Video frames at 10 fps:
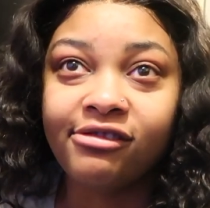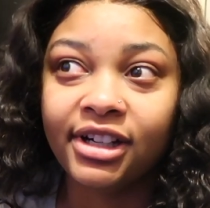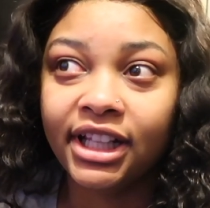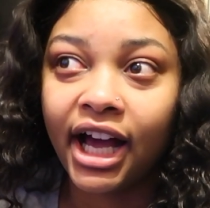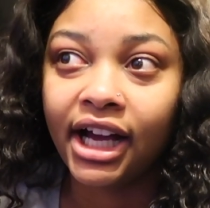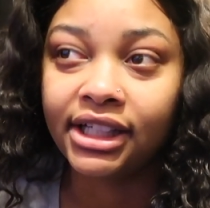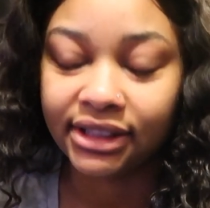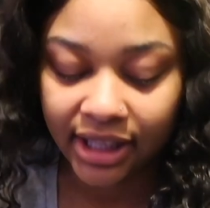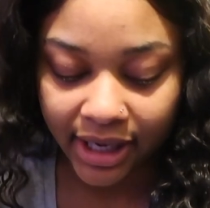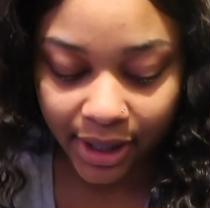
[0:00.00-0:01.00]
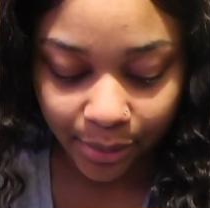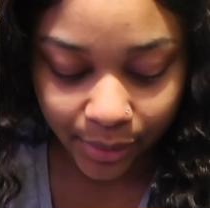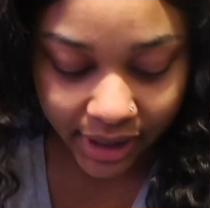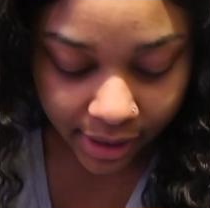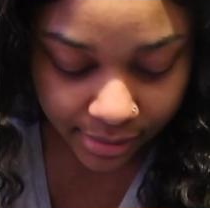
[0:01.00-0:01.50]
realized that
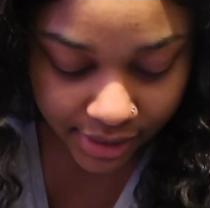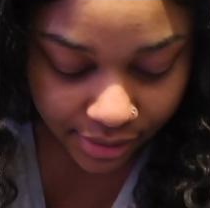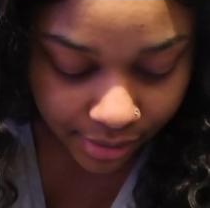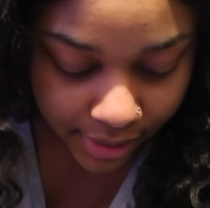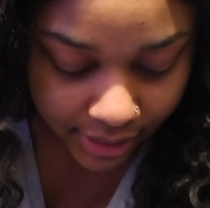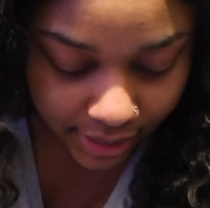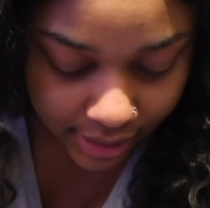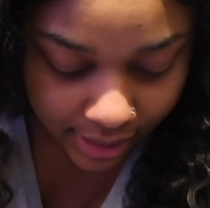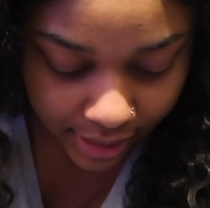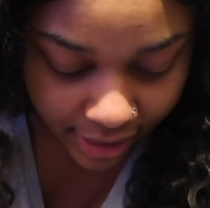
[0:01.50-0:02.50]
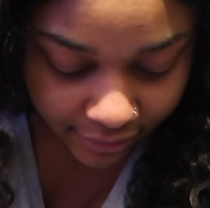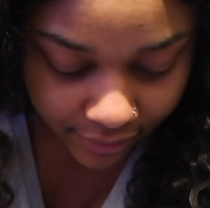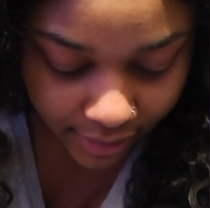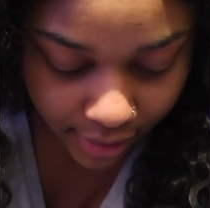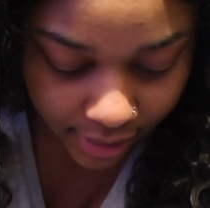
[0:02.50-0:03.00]
when I was doing like
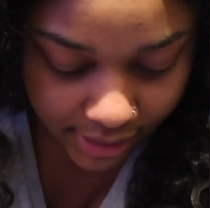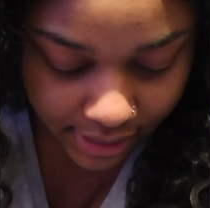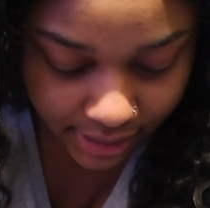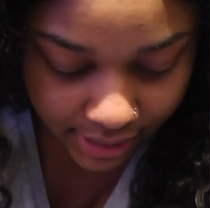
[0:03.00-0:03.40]
vlogs and